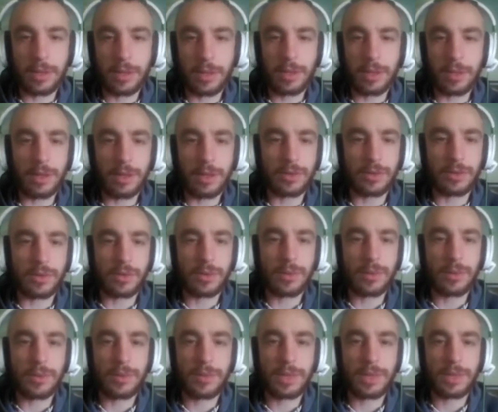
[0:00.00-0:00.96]
There was a
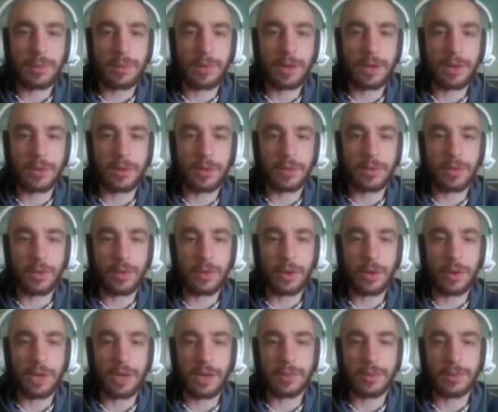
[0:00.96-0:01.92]
crumpled up letter on the floor.
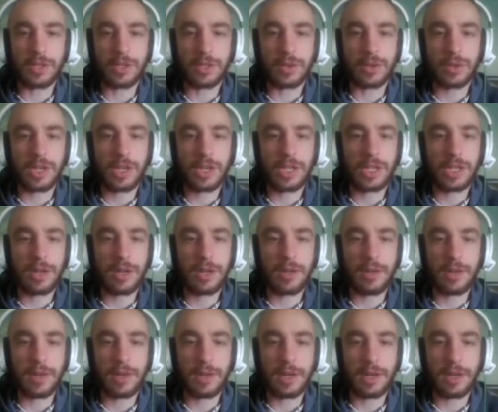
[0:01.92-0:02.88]
It had been scratched out
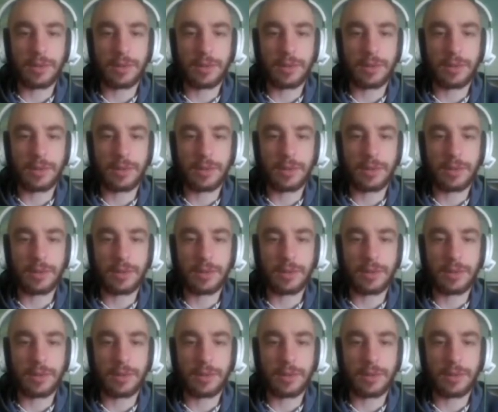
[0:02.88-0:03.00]
heavily, and it